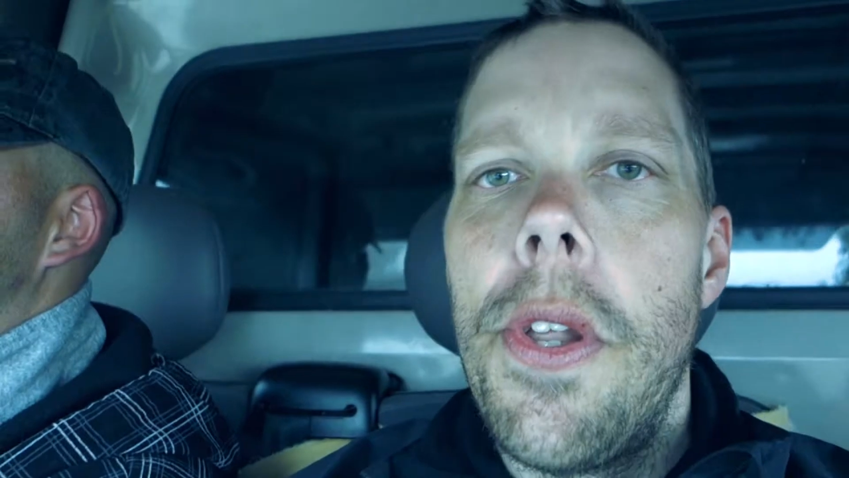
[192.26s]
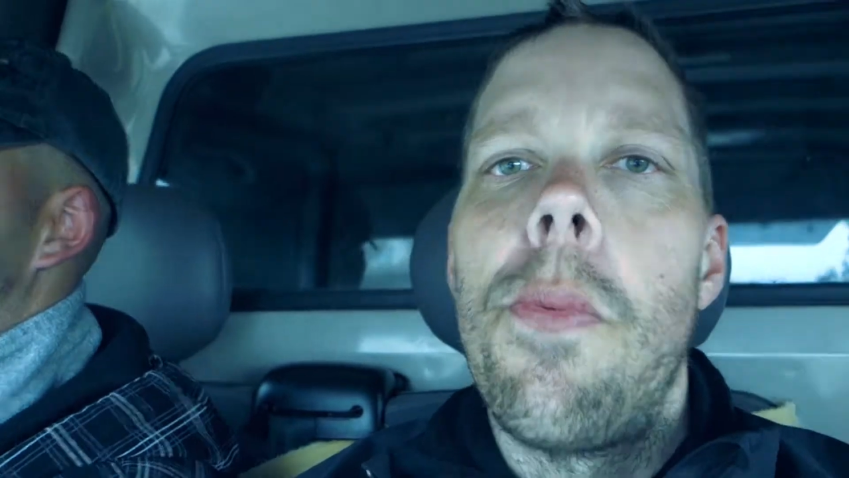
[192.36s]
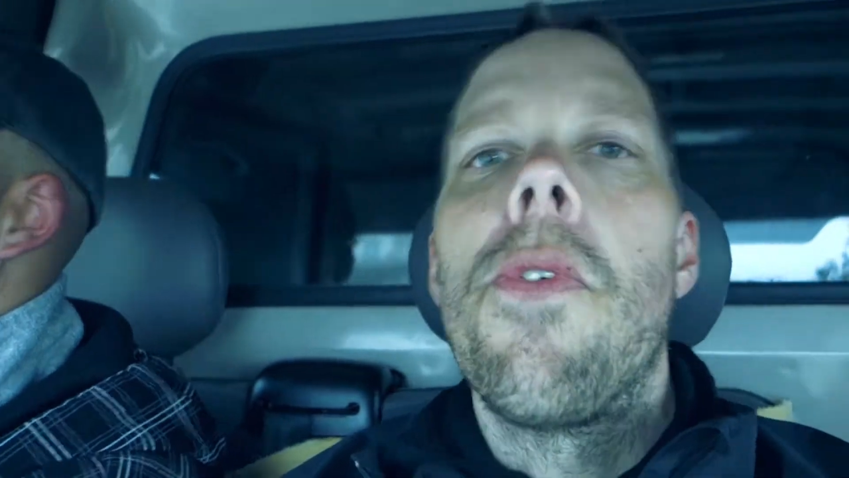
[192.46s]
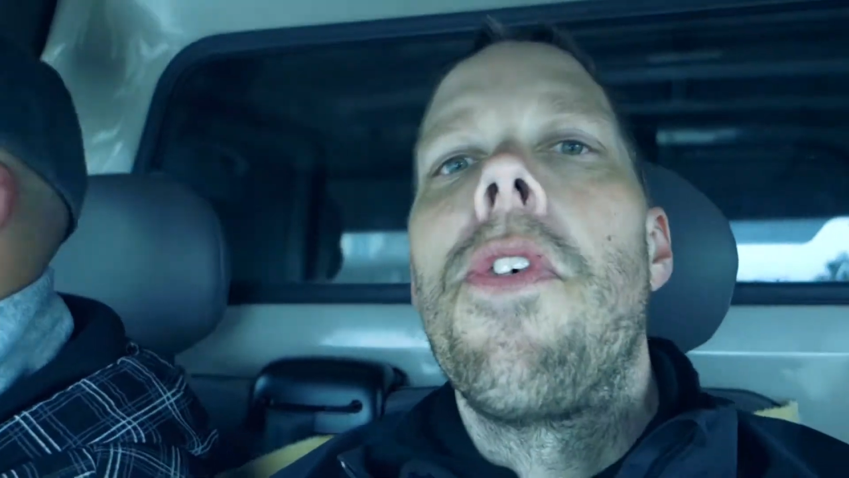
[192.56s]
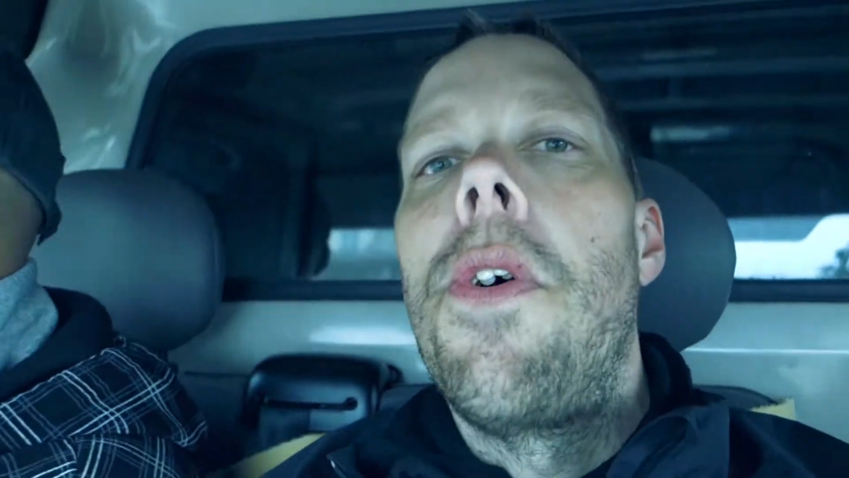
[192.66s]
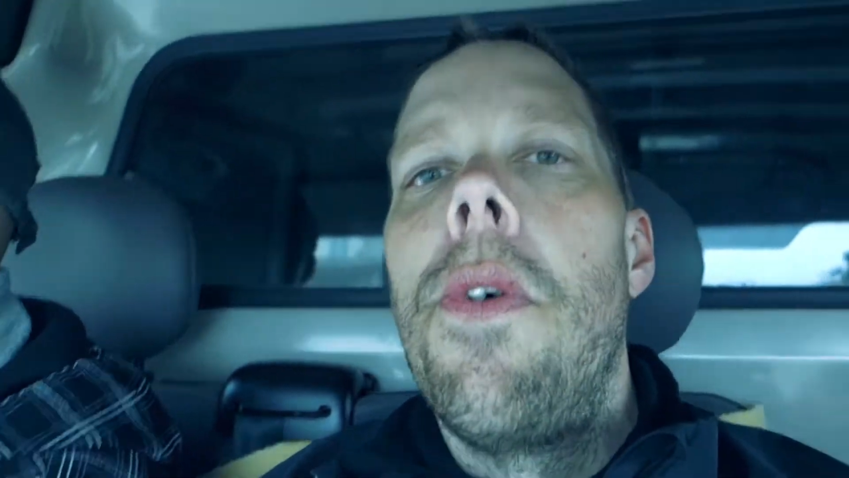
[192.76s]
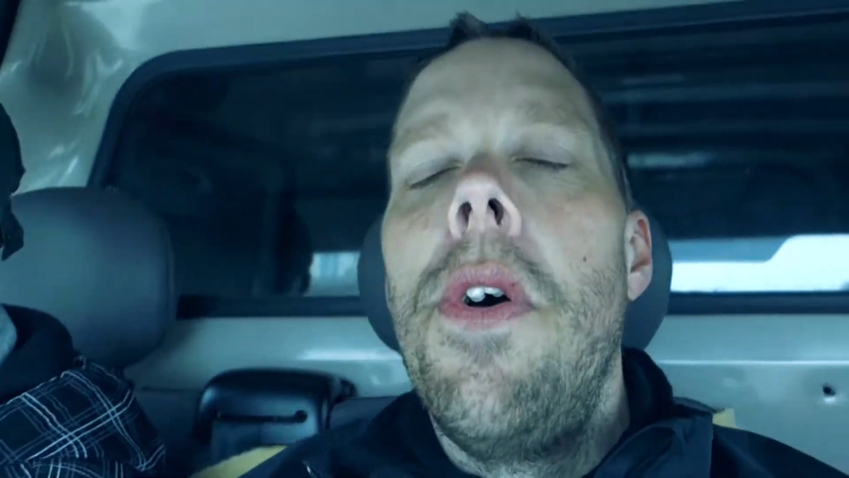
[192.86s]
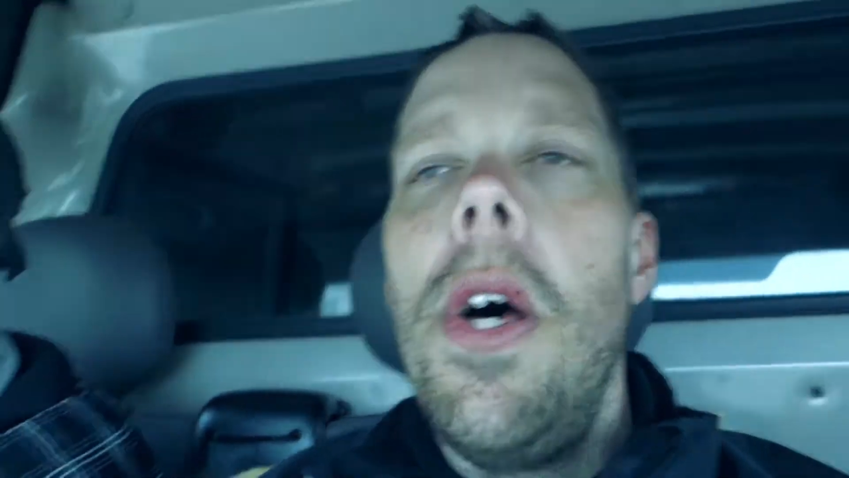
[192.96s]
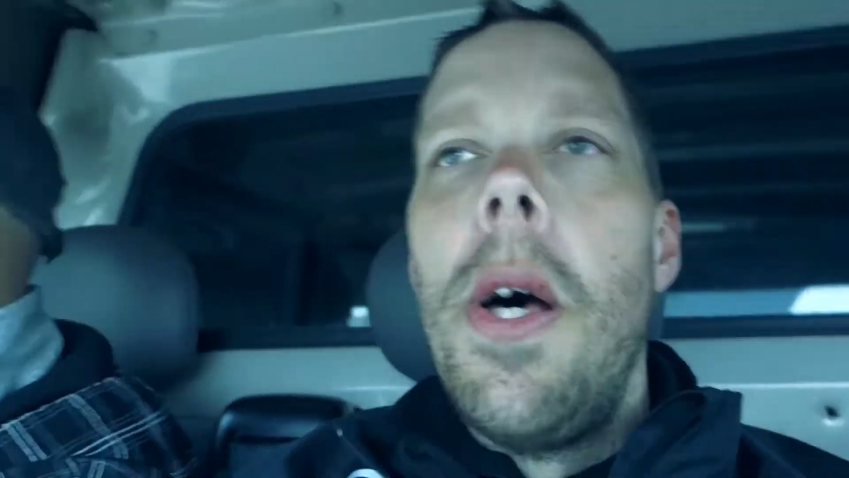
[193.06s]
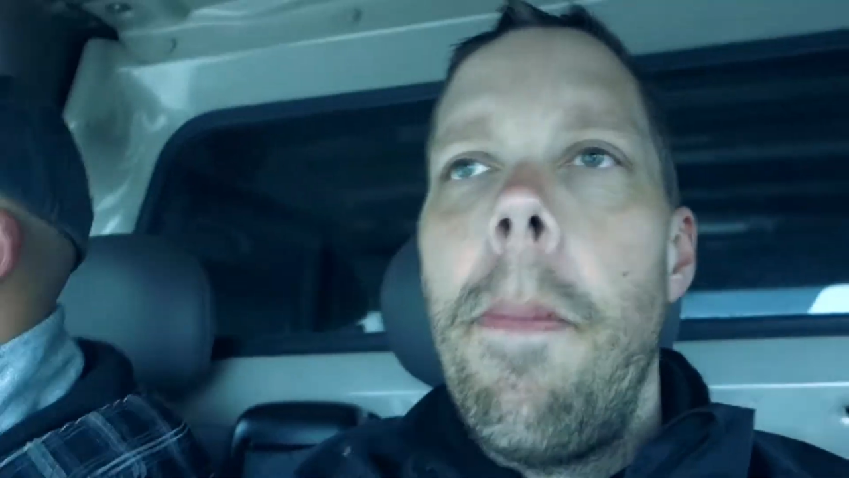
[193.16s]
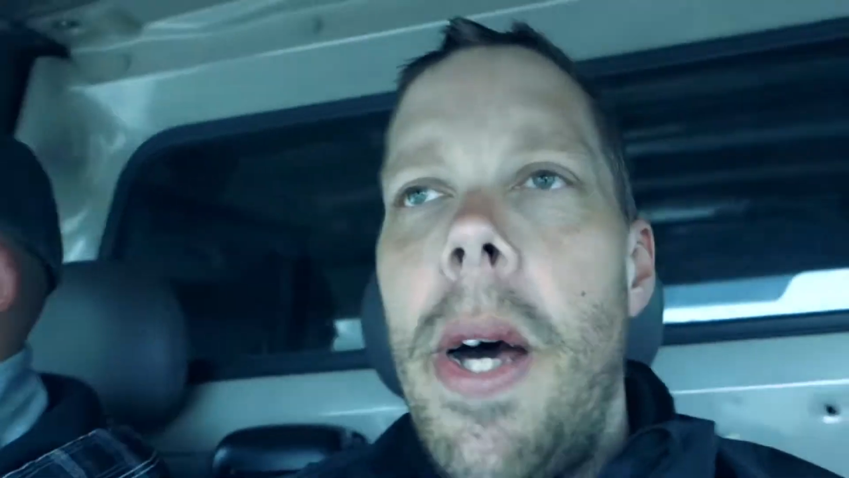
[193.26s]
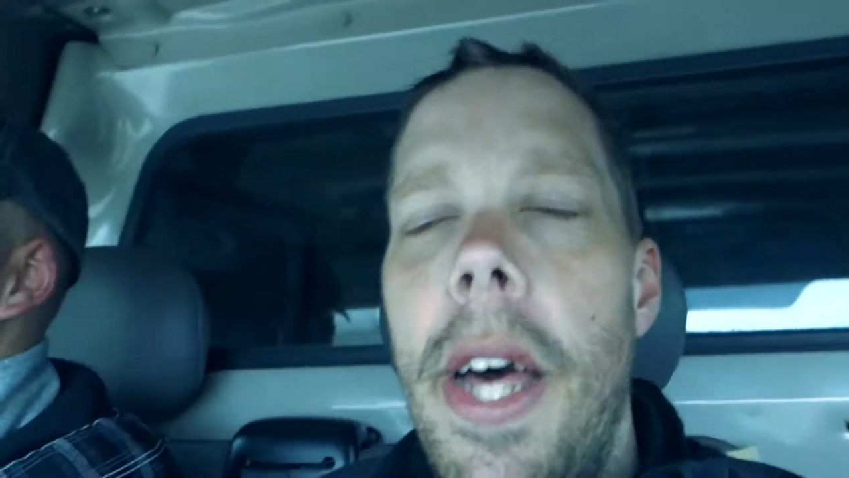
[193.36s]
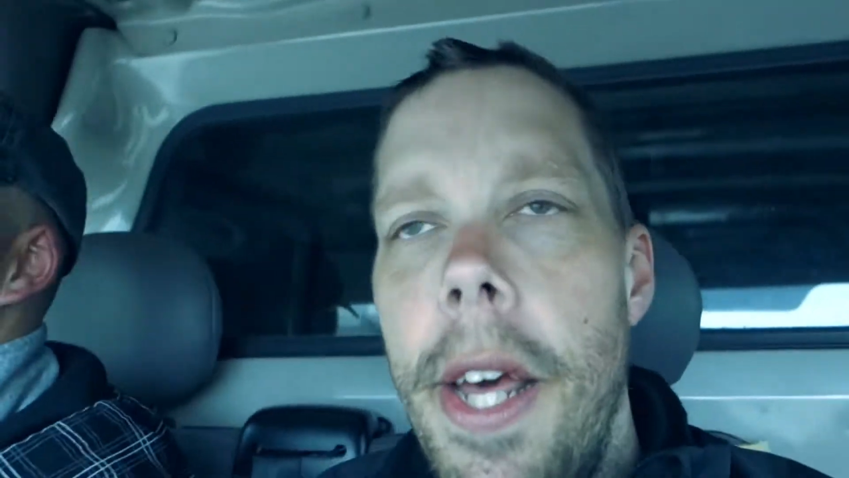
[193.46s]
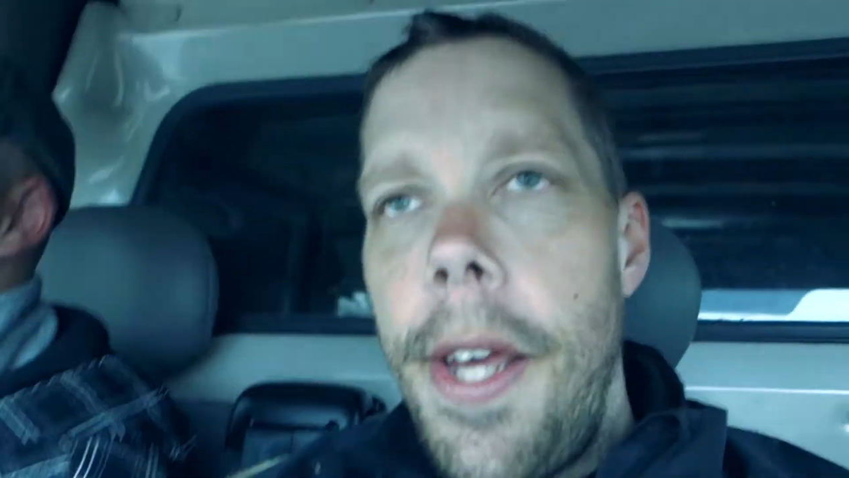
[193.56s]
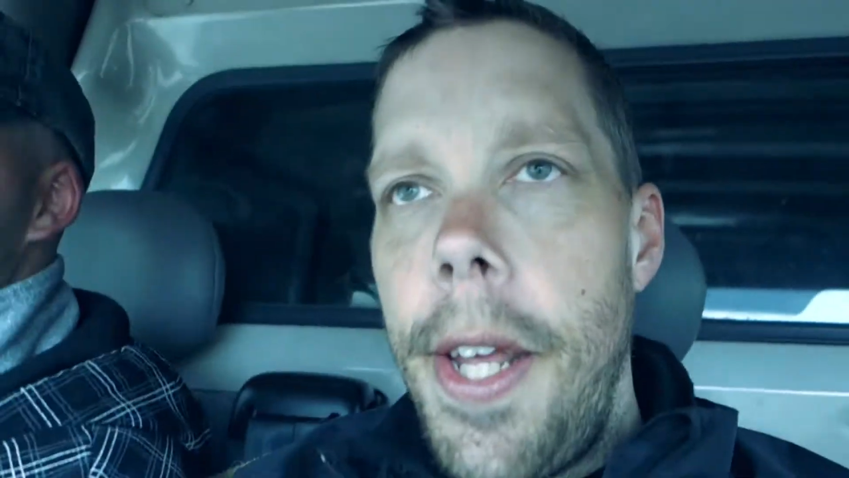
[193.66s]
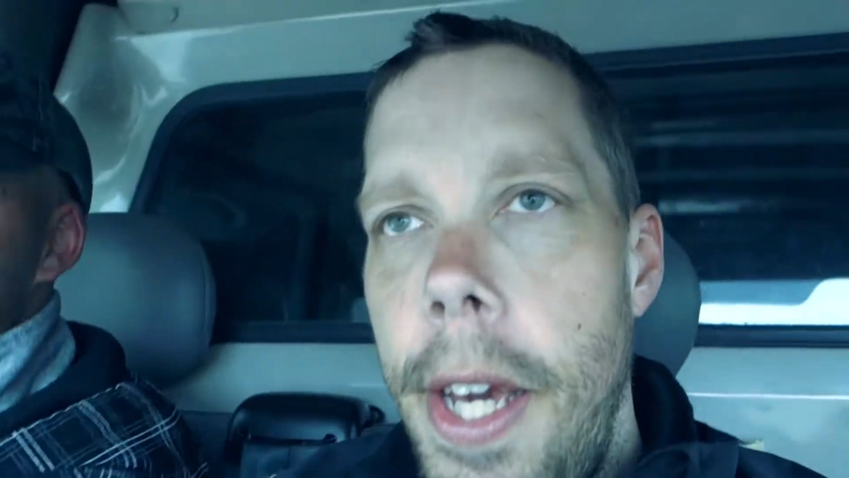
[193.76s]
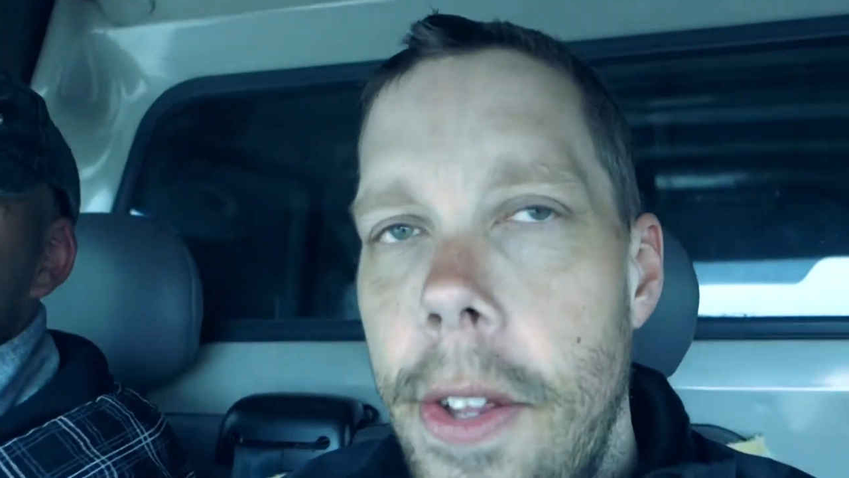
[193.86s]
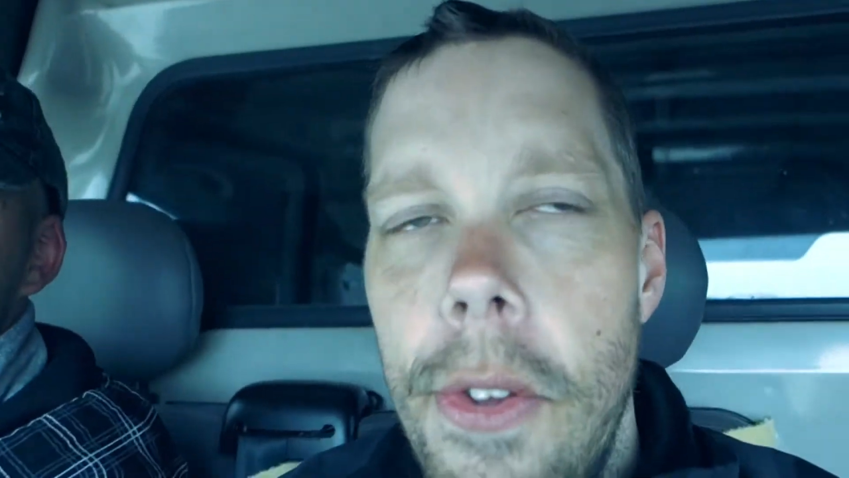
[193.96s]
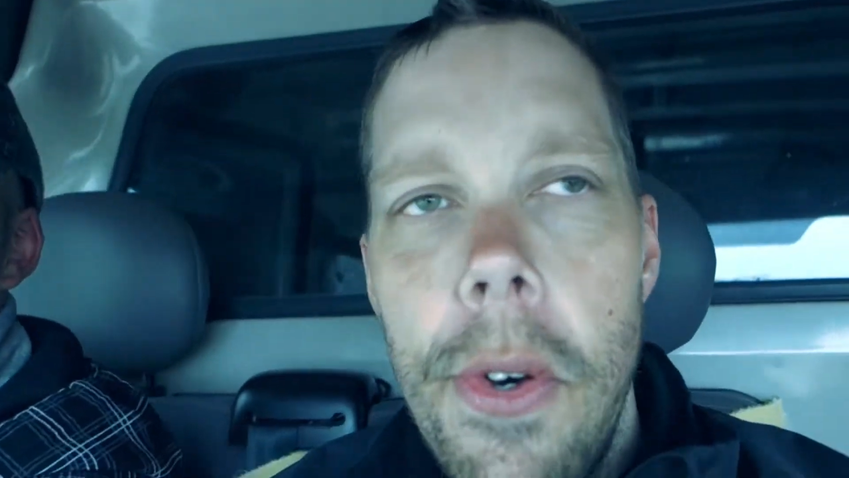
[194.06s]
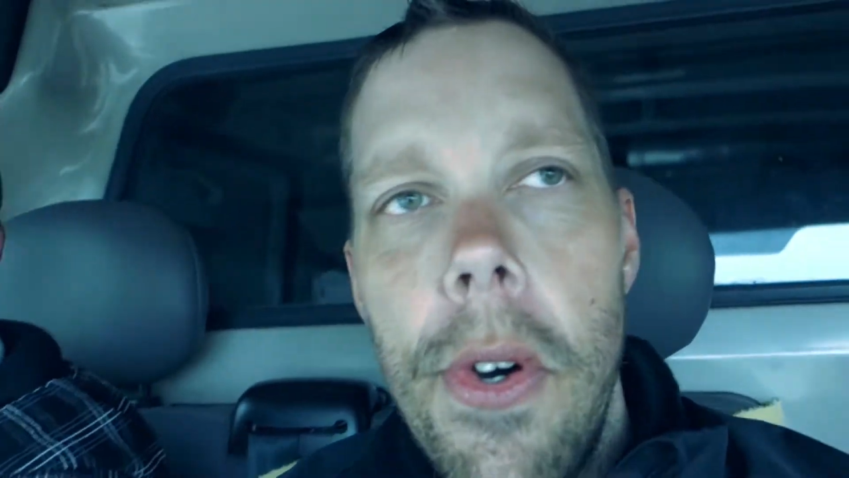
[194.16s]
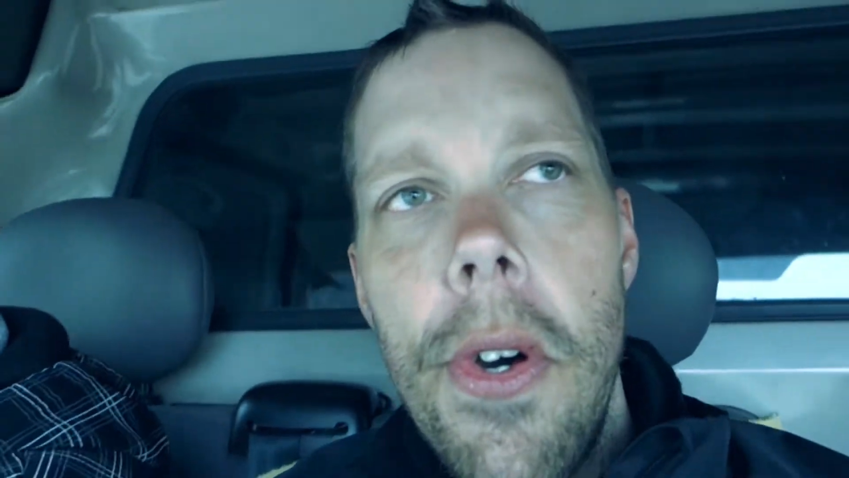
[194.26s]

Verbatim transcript: considered a bad idea to